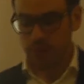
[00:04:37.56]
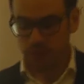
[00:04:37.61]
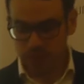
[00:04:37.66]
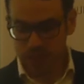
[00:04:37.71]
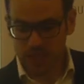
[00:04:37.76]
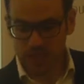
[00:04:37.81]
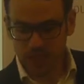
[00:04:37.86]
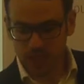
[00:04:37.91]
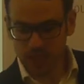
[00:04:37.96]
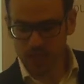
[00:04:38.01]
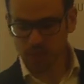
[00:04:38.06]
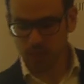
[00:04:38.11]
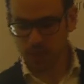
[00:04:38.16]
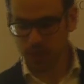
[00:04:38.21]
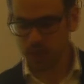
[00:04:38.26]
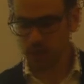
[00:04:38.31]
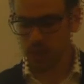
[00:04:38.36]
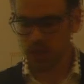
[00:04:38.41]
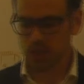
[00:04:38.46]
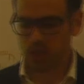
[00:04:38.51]
This does
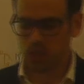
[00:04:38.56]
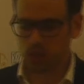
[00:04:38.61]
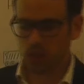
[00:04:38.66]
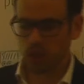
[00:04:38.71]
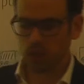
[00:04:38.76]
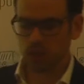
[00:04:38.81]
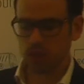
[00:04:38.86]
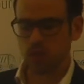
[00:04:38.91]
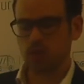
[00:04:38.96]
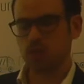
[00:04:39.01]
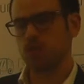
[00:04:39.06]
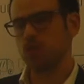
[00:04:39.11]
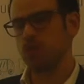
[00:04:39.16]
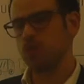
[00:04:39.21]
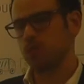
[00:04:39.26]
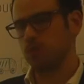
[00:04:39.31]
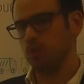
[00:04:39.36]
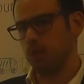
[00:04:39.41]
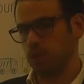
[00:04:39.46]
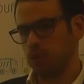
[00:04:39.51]
mean that it's not
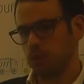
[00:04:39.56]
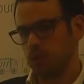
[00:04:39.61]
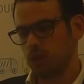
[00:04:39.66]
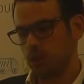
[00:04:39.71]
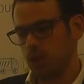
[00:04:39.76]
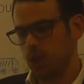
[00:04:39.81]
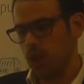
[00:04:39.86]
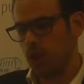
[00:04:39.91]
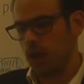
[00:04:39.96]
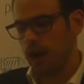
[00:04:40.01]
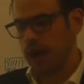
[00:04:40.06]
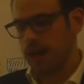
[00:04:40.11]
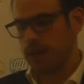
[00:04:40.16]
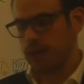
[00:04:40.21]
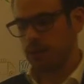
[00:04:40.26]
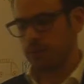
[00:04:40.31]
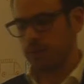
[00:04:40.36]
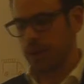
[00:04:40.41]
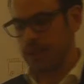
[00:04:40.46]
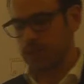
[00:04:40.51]
suitable
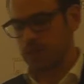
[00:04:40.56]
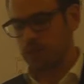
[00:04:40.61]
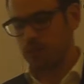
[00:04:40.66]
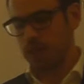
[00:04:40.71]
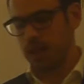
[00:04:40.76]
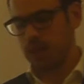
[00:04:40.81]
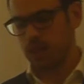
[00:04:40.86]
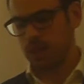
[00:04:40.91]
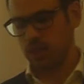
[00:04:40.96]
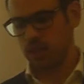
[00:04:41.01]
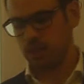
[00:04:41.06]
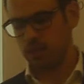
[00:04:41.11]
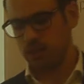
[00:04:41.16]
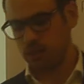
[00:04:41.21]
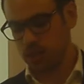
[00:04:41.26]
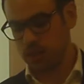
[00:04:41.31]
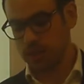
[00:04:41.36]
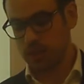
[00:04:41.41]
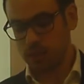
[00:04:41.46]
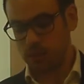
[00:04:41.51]
as a method,
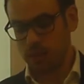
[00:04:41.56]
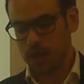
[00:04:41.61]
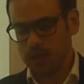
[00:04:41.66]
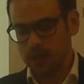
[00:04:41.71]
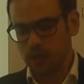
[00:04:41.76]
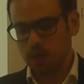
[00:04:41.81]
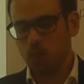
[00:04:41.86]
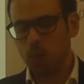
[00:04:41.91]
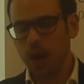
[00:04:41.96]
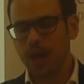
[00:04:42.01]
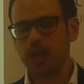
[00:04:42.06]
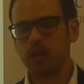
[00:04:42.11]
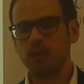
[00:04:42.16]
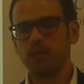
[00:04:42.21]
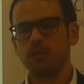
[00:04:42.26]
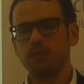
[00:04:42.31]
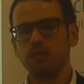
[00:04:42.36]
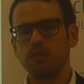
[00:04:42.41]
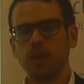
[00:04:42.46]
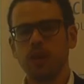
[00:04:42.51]
as a way
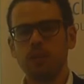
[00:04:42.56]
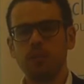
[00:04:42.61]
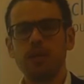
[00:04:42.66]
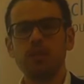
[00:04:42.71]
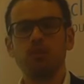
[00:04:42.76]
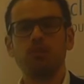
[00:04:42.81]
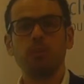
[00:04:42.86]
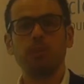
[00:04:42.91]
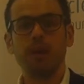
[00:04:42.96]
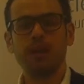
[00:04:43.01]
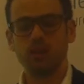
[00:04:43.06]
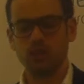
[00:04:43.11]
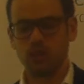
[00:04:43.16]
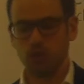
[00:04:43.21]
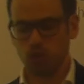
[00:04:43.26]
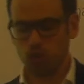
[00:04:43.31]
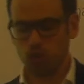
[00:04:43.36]
of measuring method